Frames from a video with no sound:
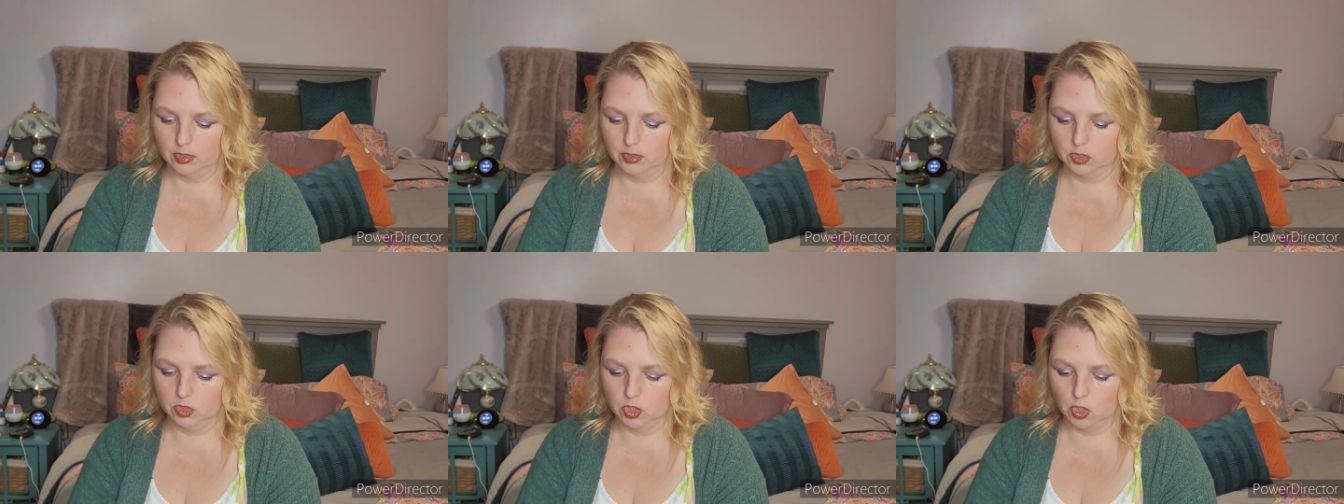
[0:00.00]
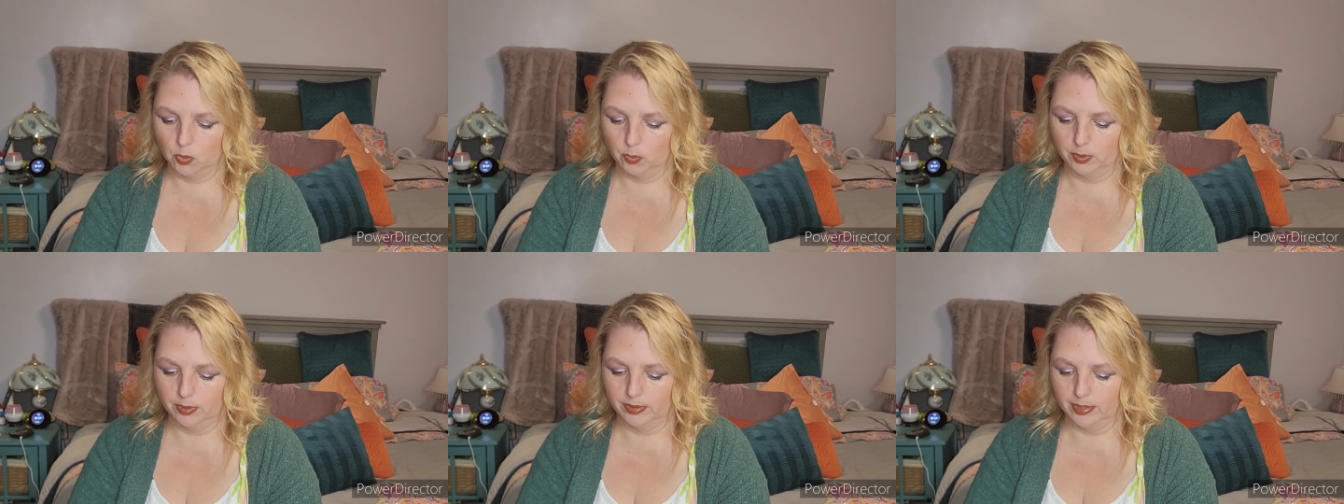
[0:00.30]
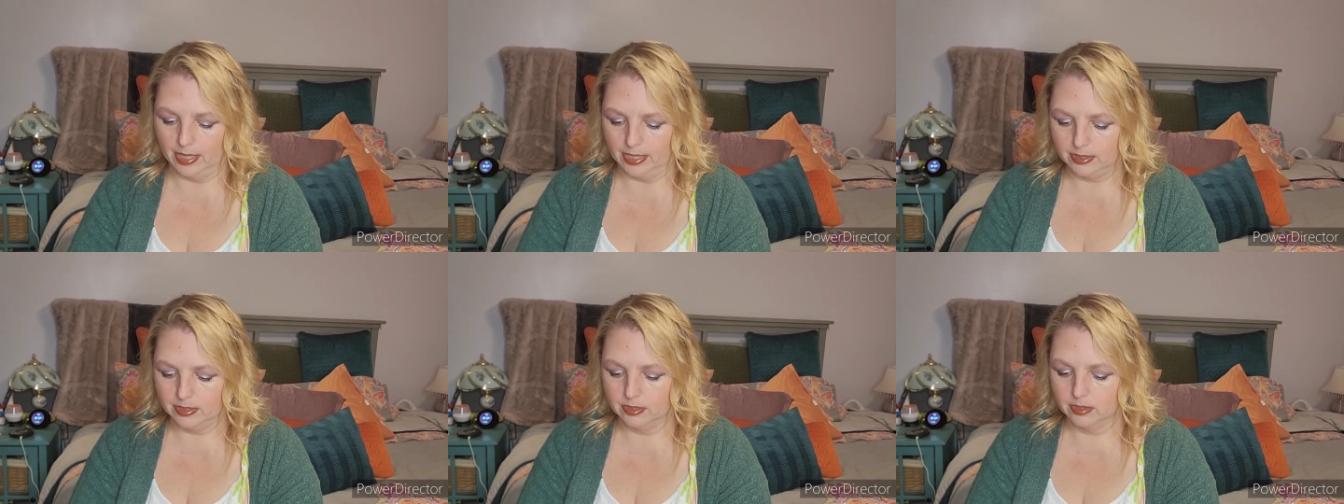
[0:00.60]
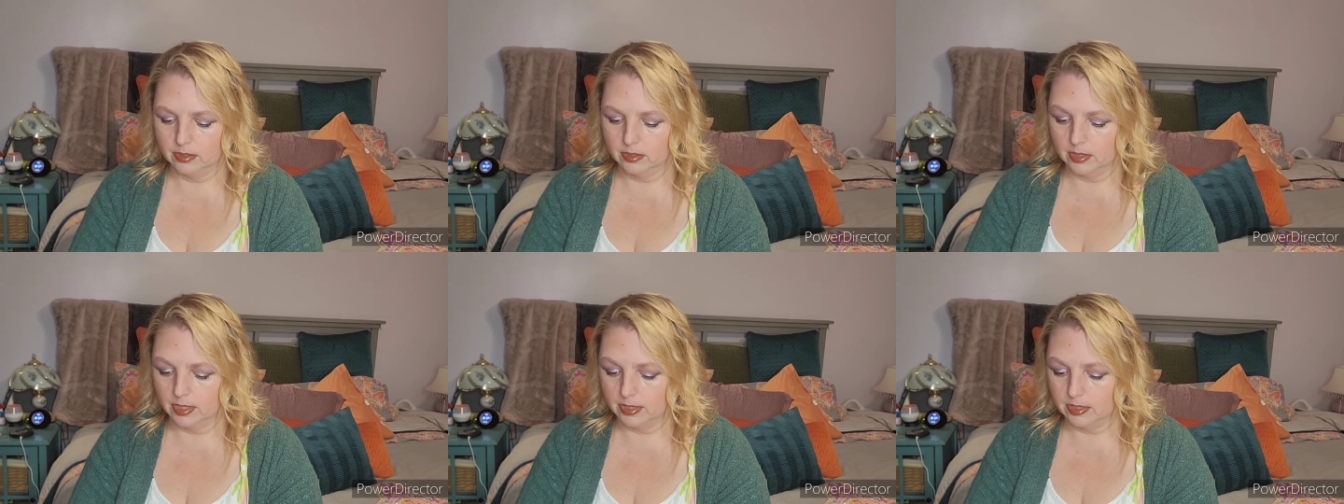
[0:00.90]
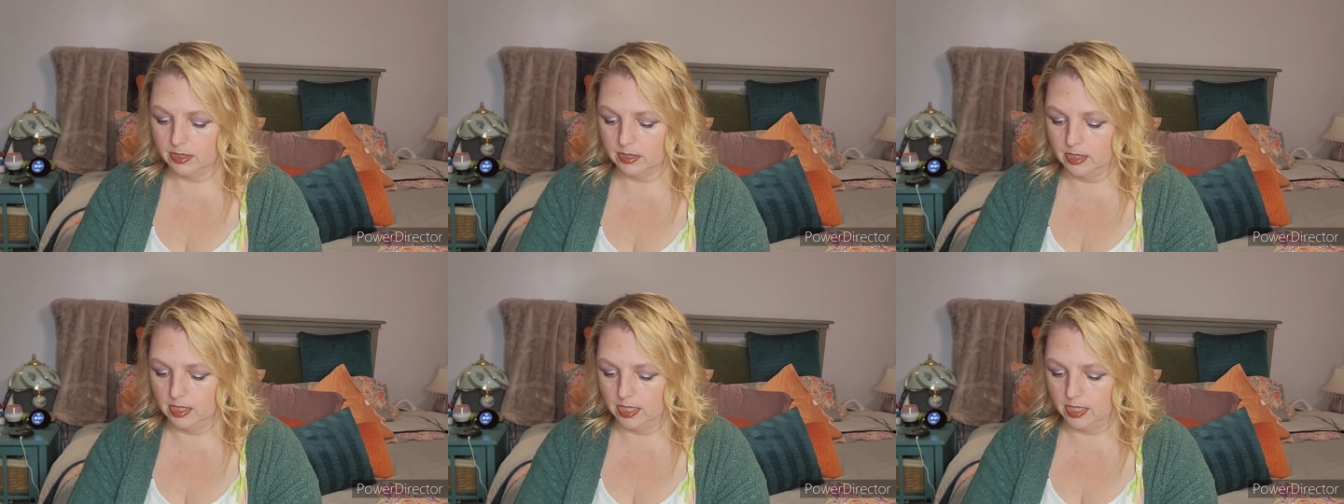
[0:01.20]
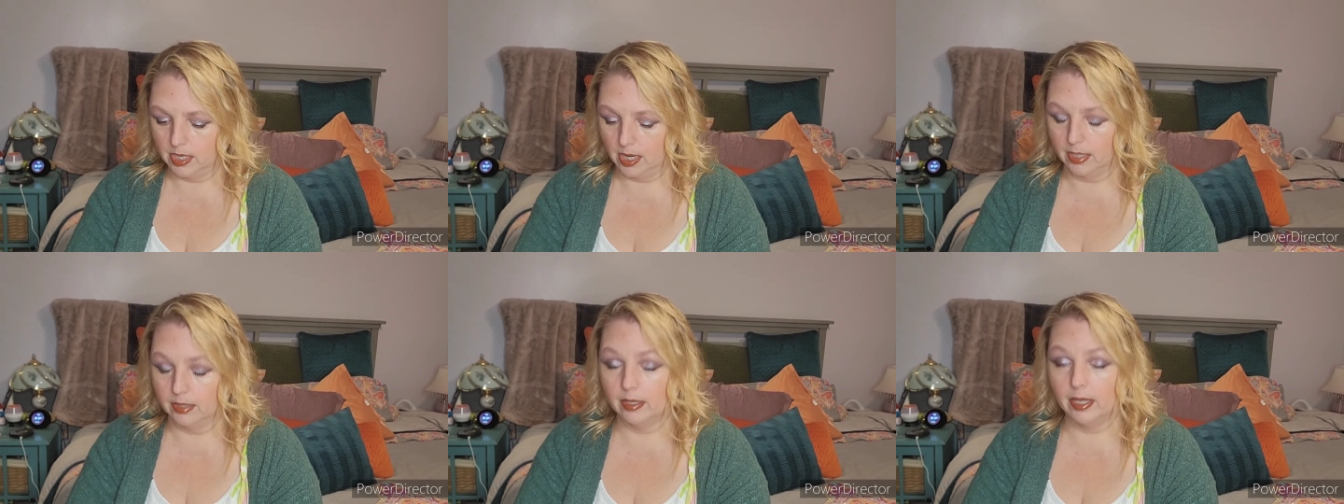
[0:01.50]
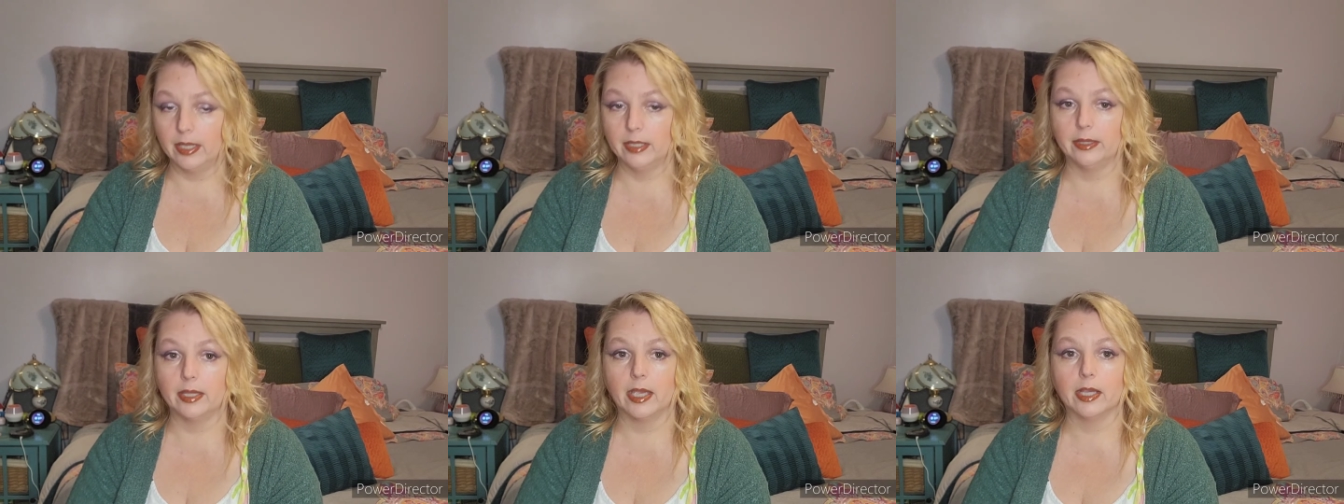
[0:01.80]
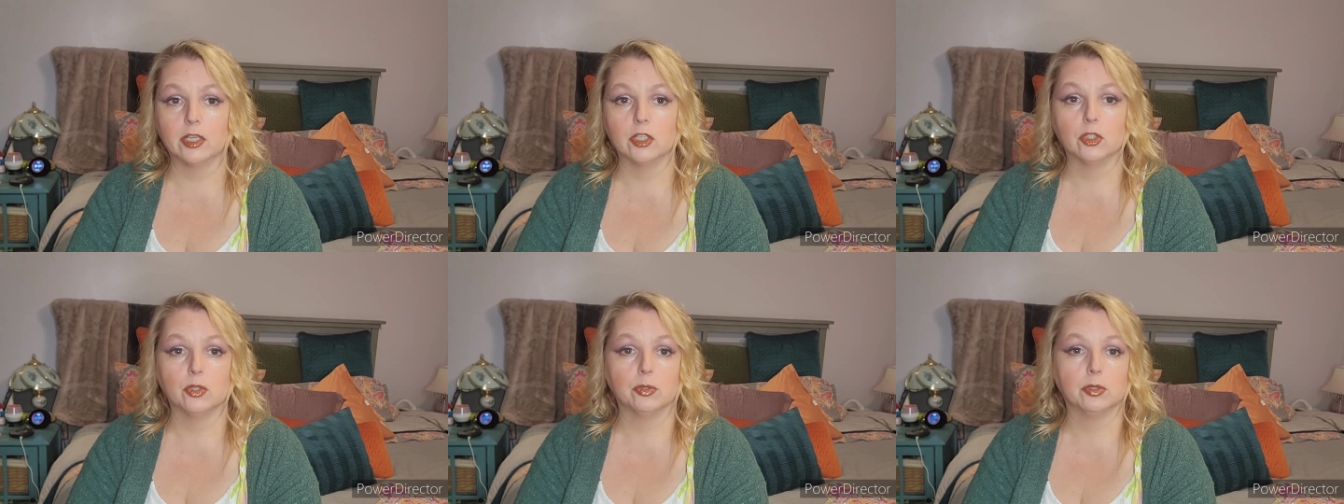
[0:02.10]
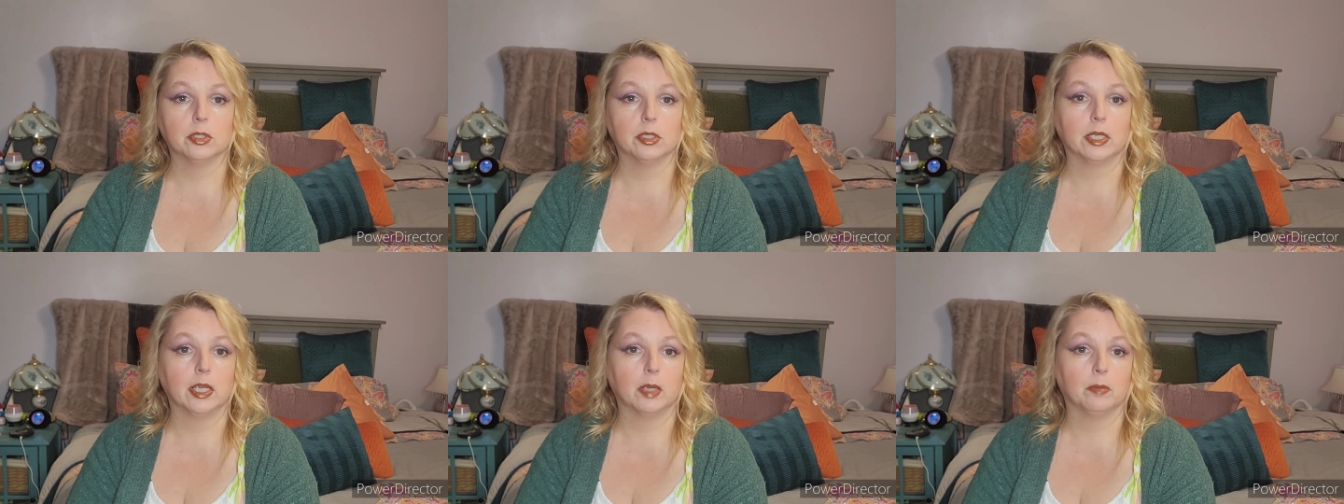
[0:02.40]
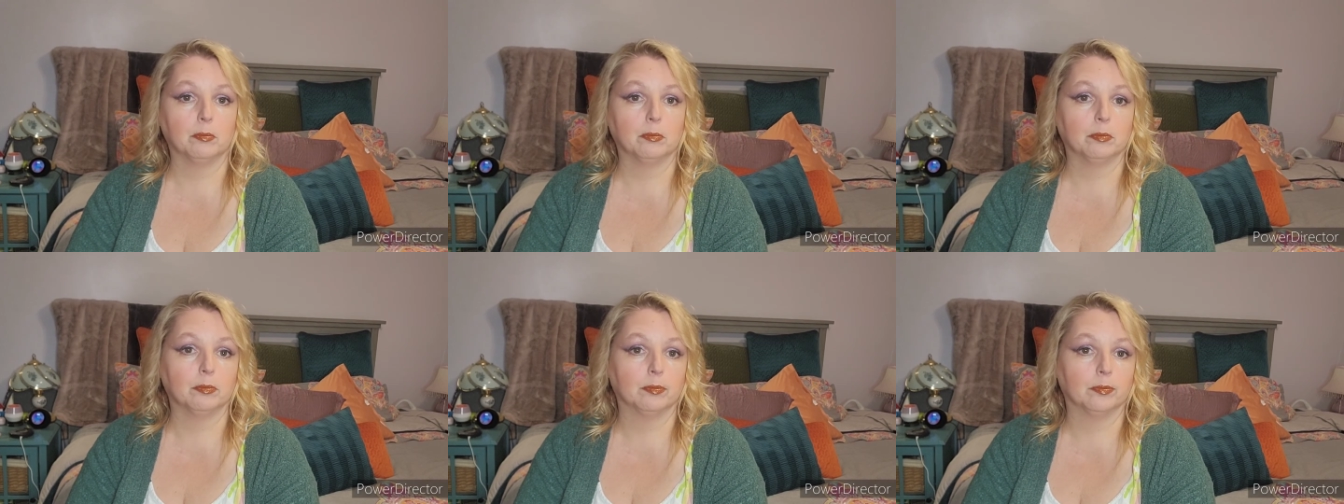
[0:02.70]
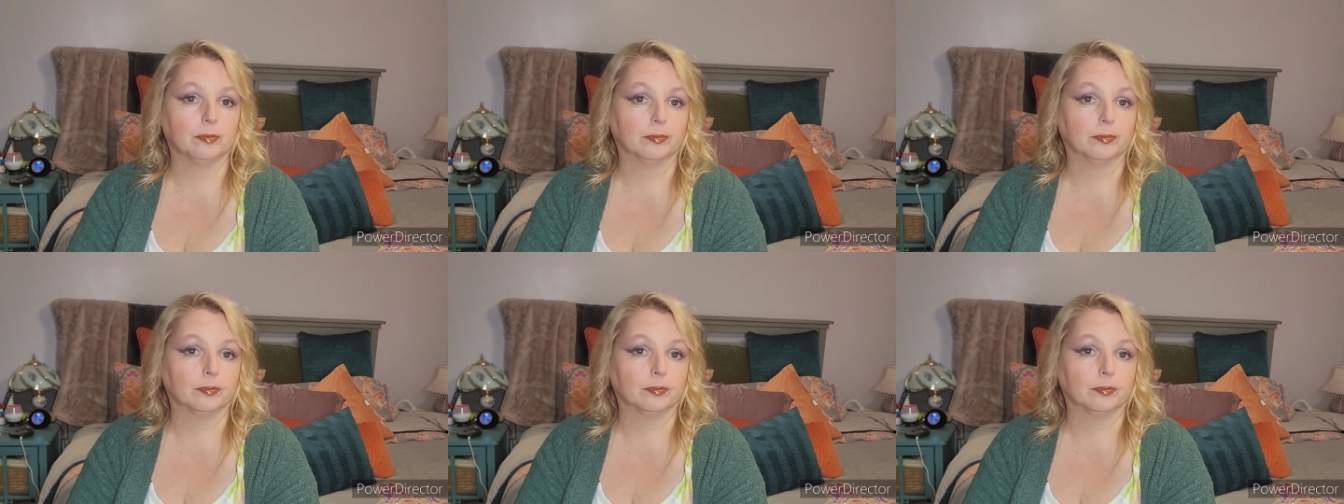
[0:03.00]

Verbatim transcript: So that's that's neat. I like that because usually I'm,